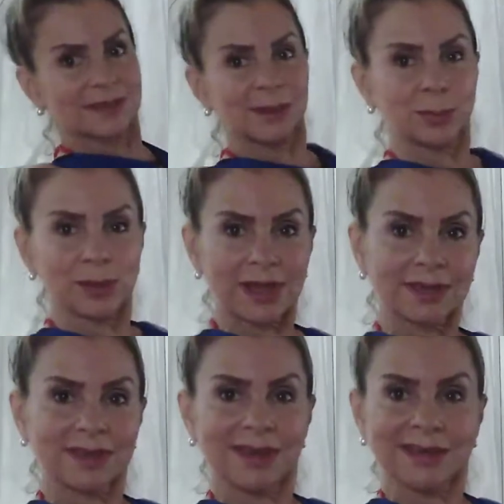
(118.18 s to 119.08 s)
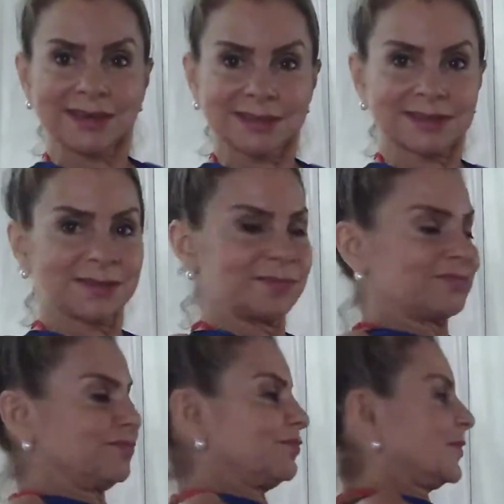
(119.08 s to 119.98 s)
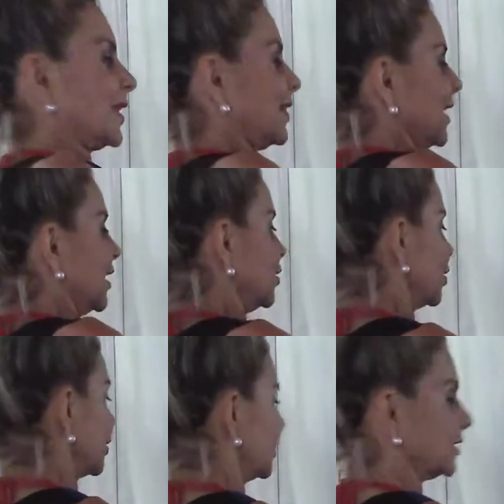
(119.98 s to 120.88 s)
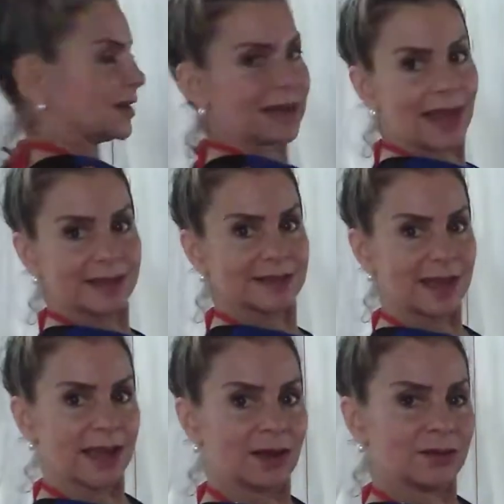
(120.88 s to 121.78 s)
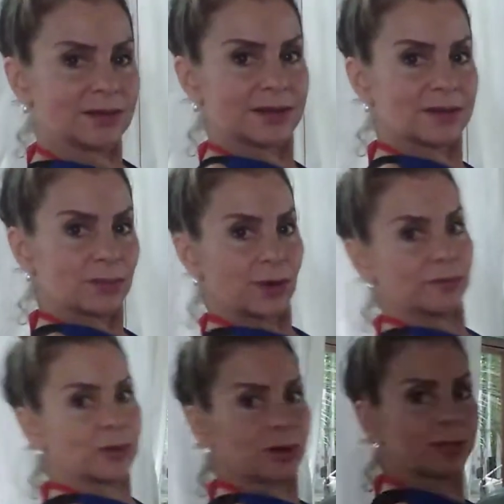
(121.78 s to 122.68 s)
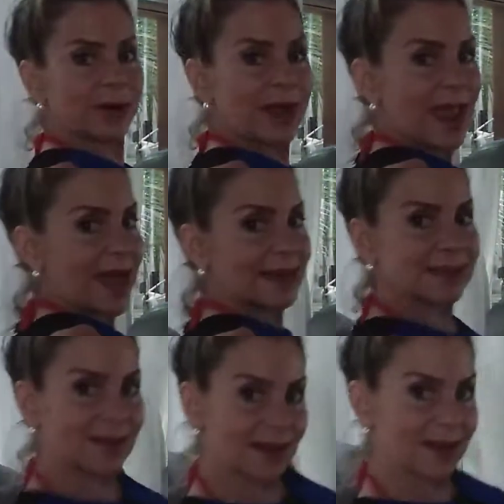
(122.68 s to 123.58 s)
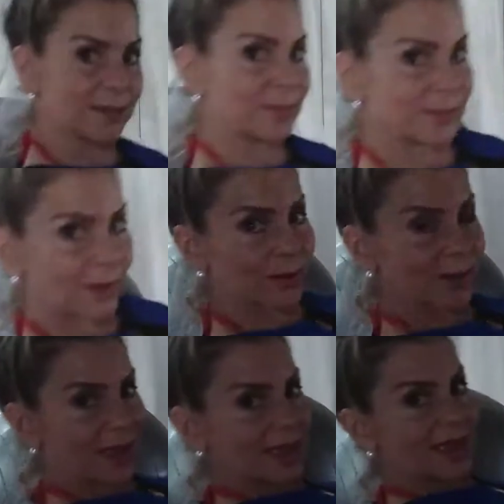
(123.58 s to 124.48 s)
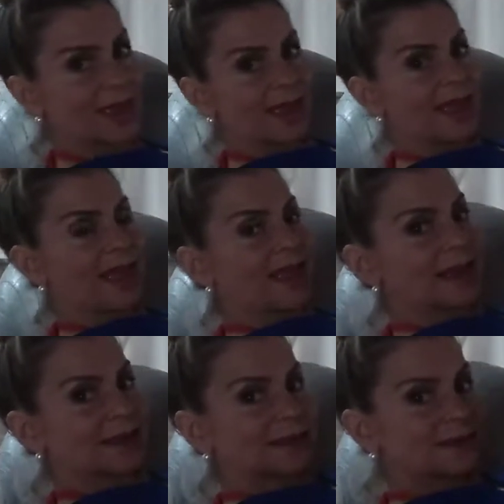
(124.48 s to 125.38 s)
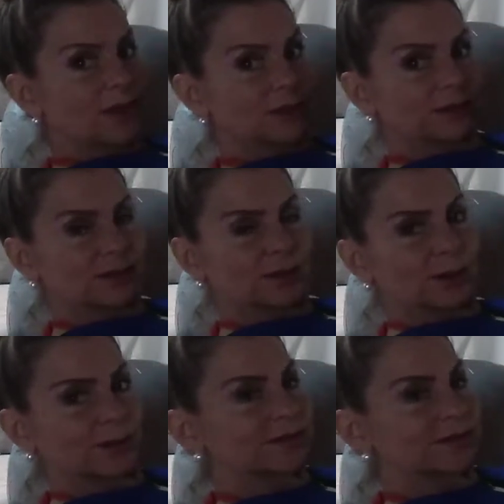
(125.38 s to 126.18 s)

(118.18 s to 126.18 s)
simple like this. And then you could lie down one vertebrae at a time, okay? And also go